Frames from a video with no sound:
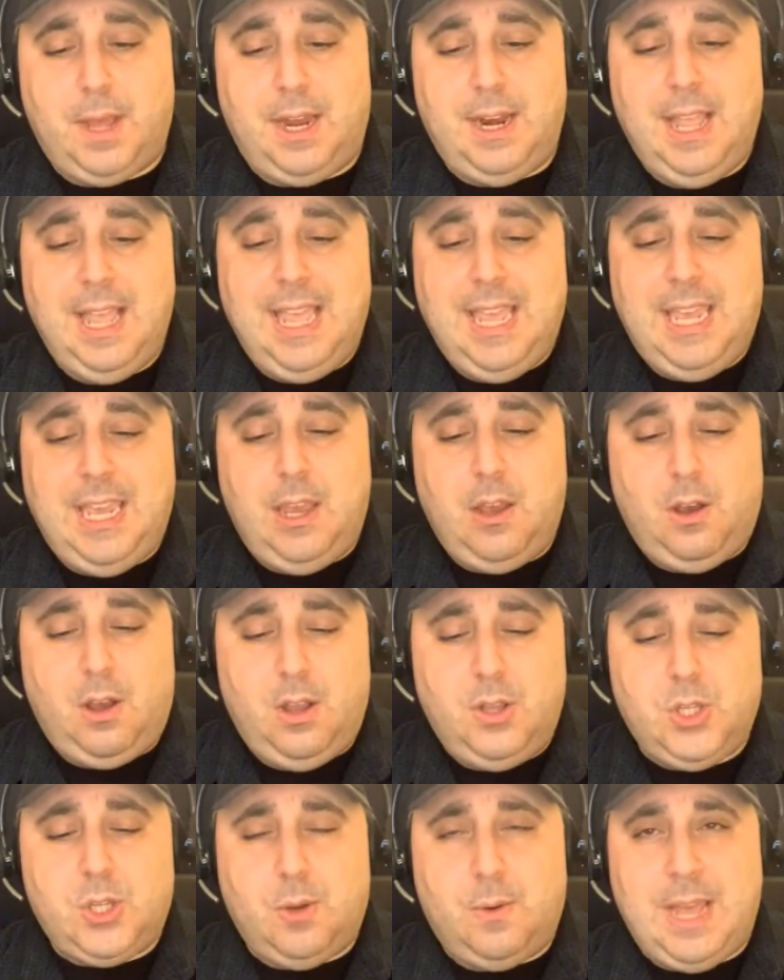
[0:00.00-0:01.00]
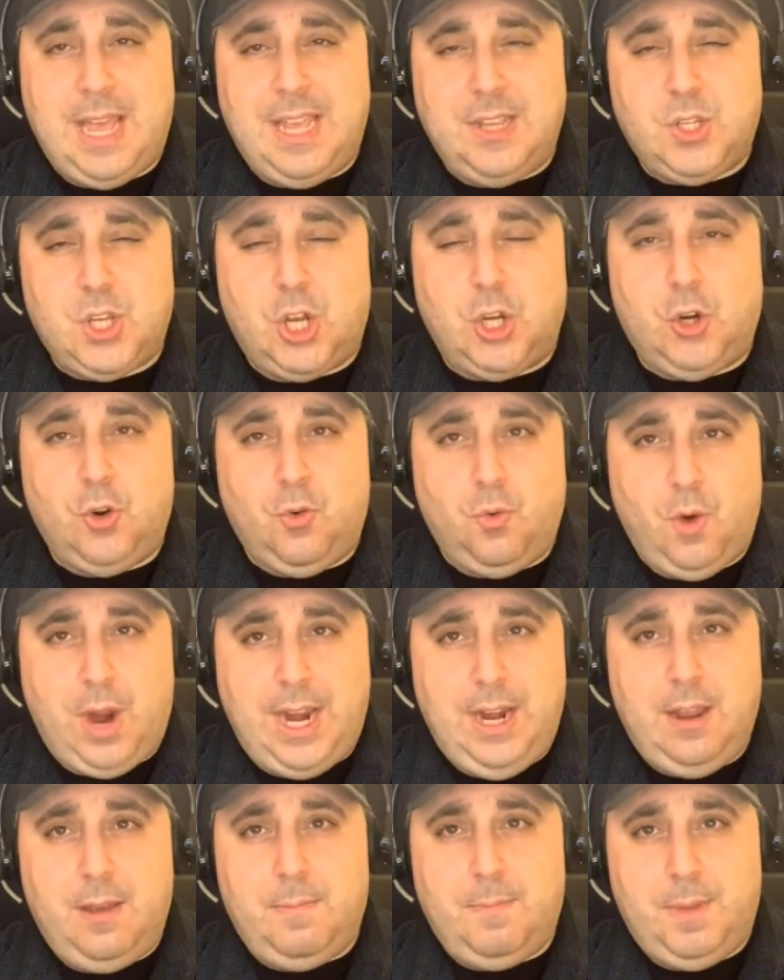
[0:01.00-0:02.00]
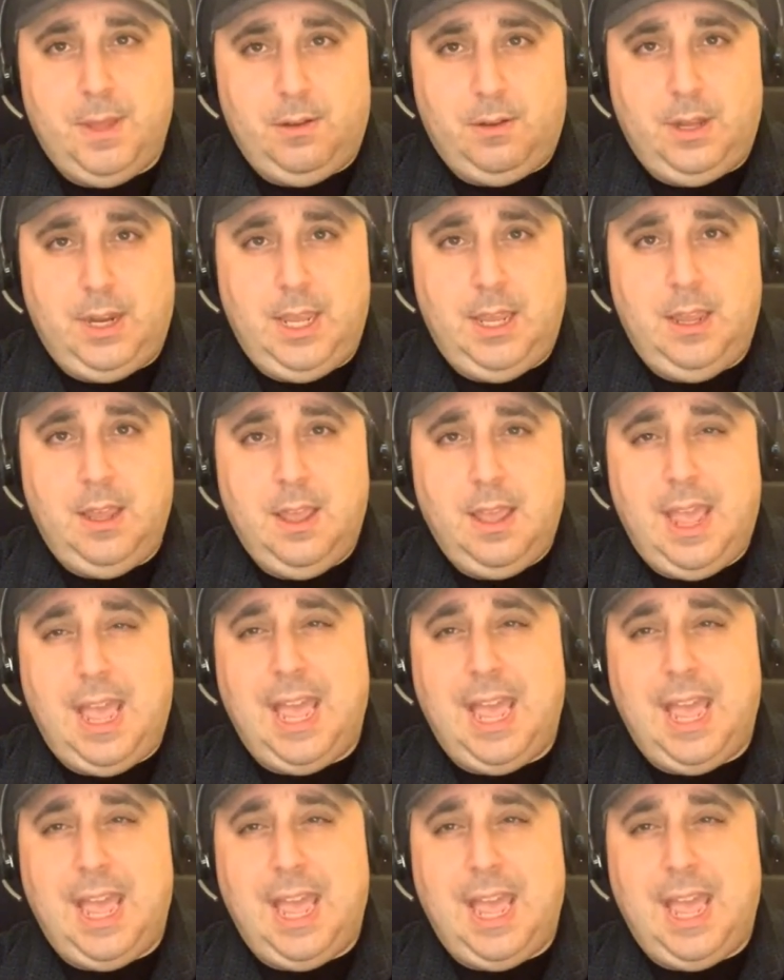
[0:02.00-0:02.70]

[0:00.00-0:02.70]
But he also has a great ability